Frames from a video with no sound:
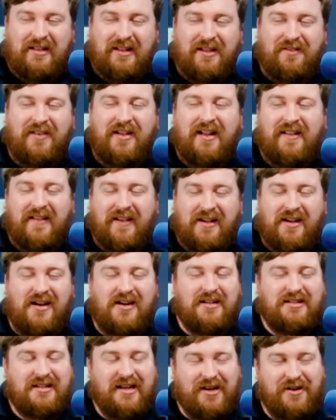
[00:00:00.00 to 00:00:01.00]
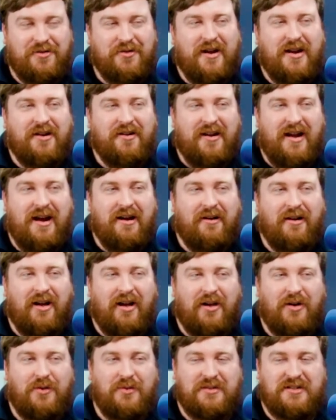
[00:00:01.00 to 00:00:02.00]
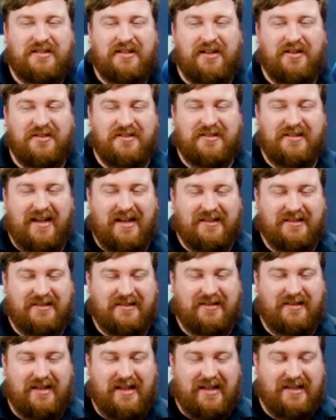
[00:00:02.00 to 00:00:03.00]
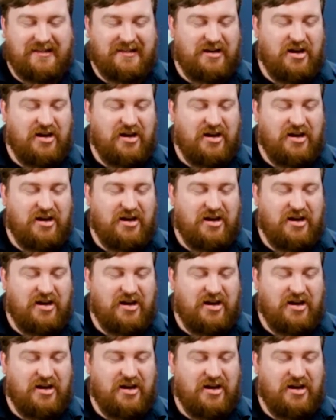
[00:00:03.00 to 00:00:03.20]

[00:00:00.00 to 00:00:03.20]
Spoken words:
living in the content creator era whose skill set is